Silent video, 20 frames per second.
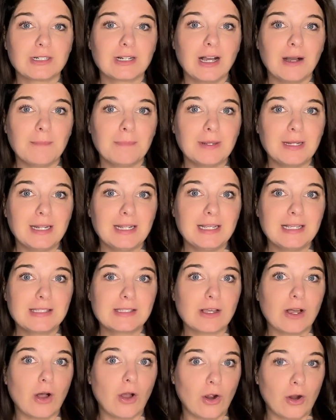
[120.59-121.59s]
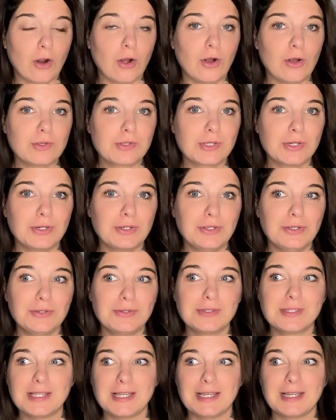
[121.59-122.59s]
companies are also
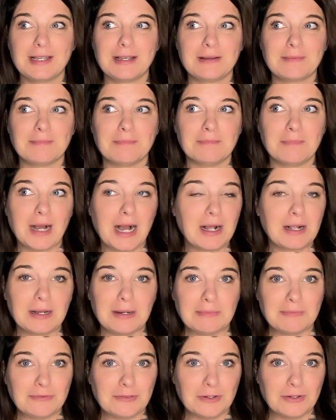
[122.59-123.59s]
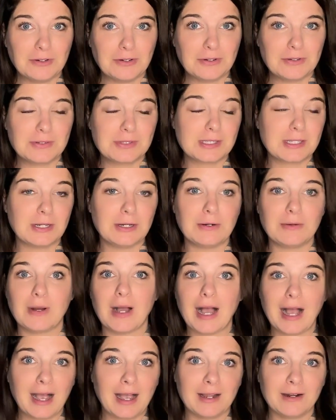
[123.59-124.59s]
using mock-up photos, so
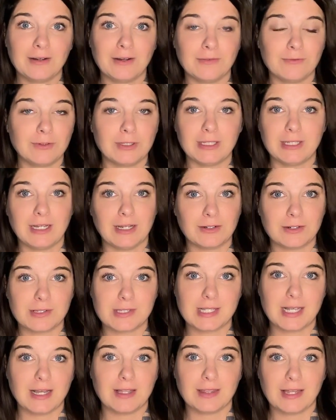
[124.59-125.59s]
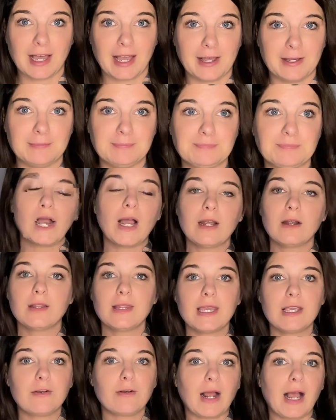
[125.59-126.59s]
I don't really understand that. Why are
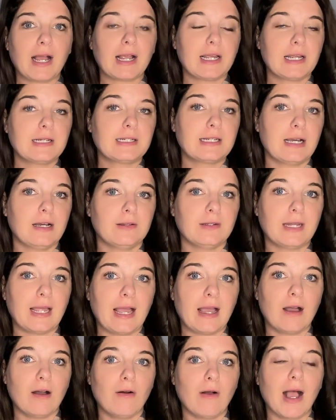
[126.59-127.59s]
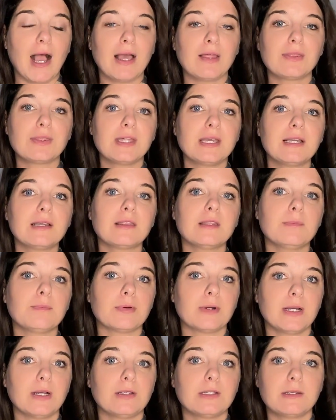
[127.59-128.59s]
they cracking down now? I think the
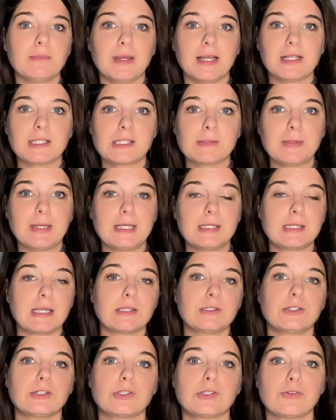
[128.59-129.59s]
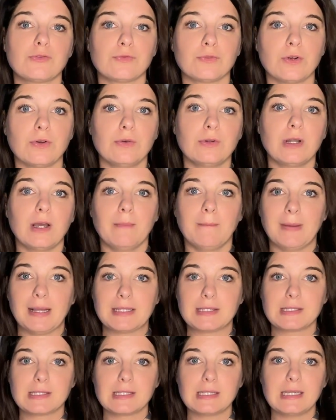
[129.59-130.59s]
print-on-demand space has just grown
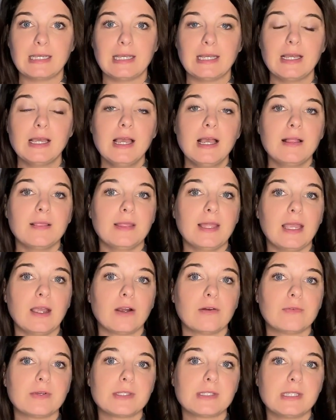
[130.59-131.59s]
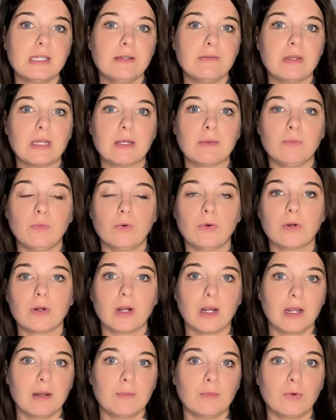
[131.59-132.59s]
immensely. They are receiving more
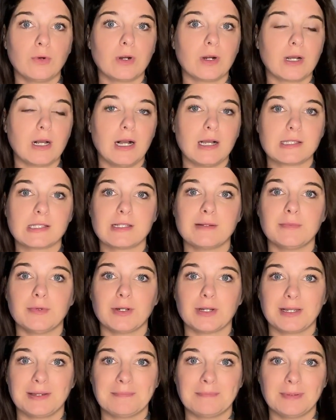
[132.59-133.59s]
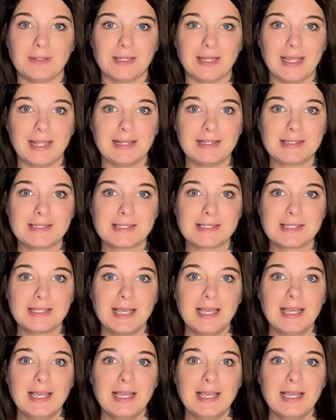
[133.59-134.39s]
and more customer complaints.